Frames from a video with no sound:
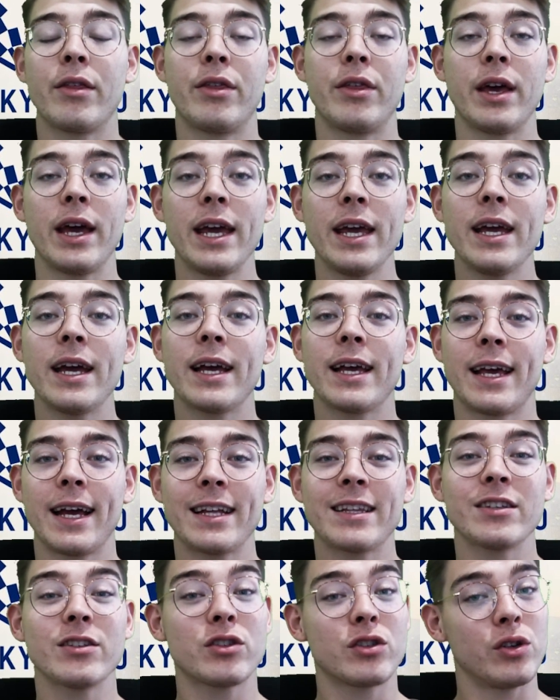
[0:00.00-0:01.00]
They
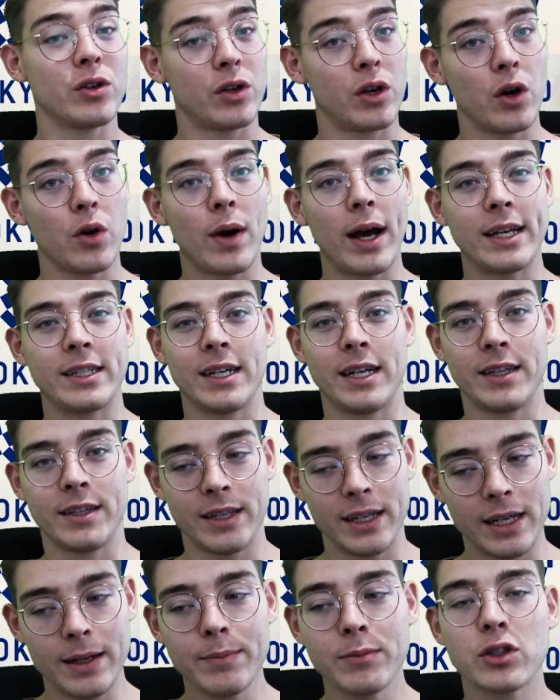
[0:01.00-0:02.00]
get to go as a
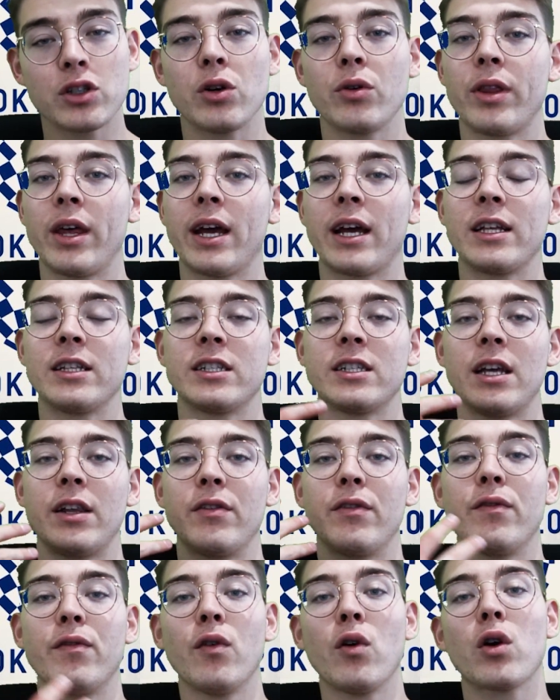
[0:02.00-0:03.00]
team, so they can send
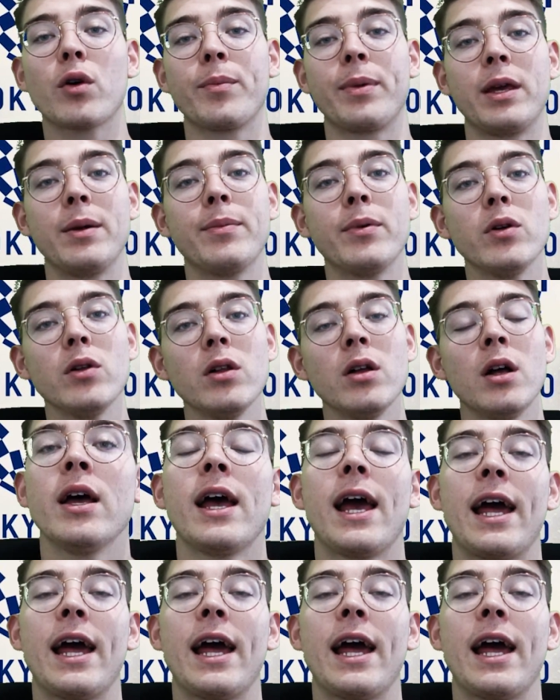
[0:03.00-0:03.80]
4 people.